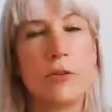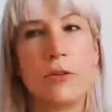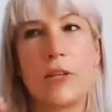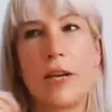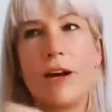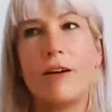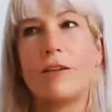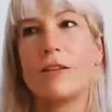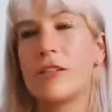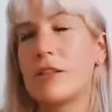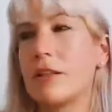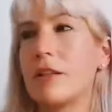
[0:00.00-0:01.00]
old
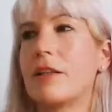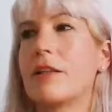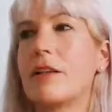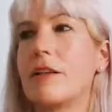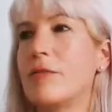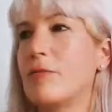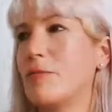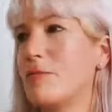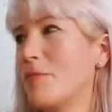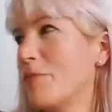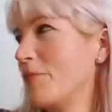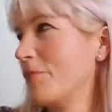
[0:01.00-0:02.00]
couch that like
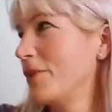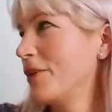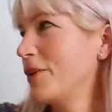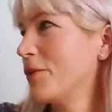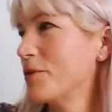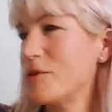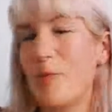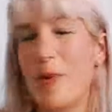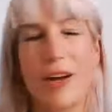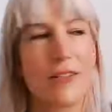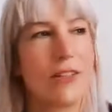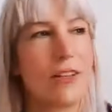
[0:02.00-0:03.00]
was
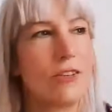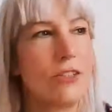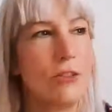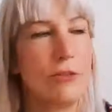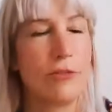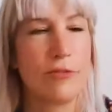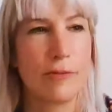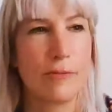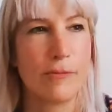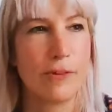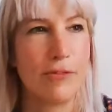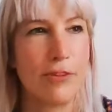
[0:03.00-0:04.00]
passed down to you
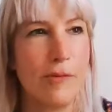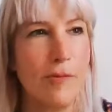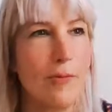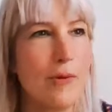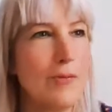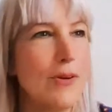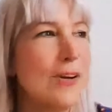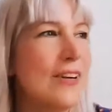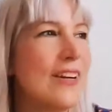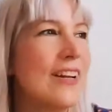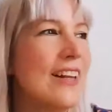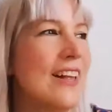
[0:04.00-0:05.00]
from a family
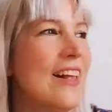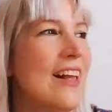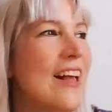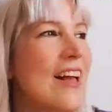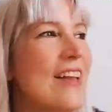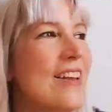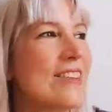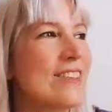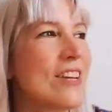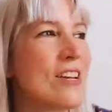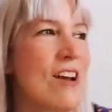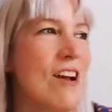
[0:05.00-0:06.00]
member, and it's
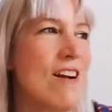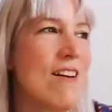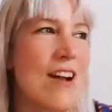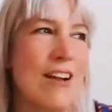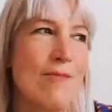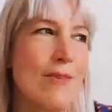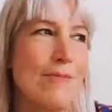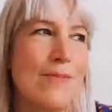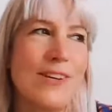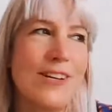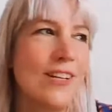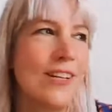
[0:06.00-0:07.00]
like, oh, I
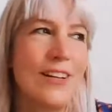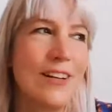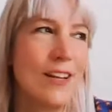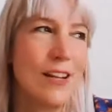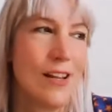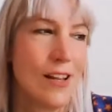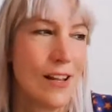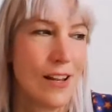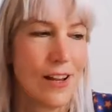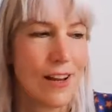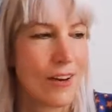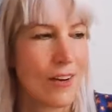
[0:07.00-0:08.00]
remember
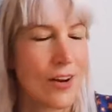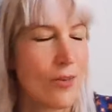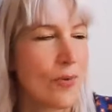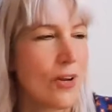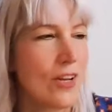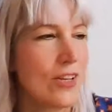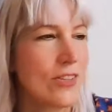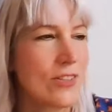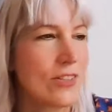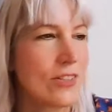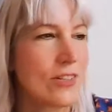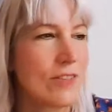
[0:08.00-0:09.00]
grandpa
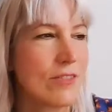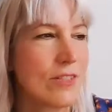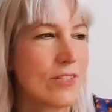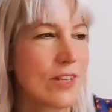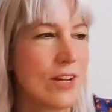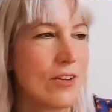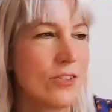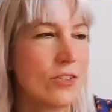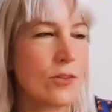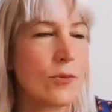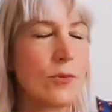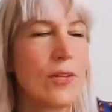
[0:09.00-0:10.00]
used to love this couch
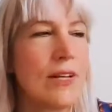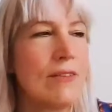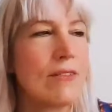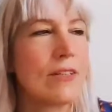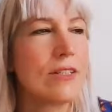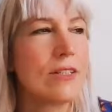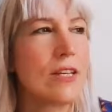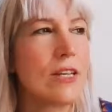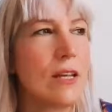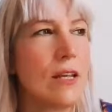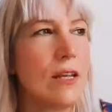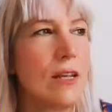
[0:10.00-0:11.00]
or whatever. It's like,
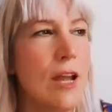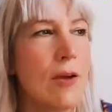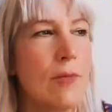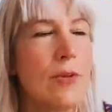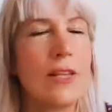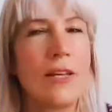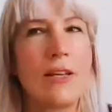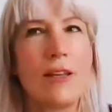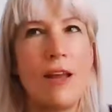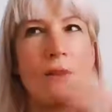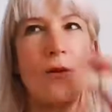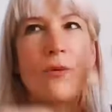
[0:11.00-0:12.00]
yeah, but like
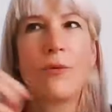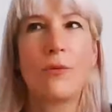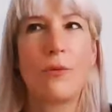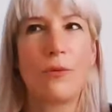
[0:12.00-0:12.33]
now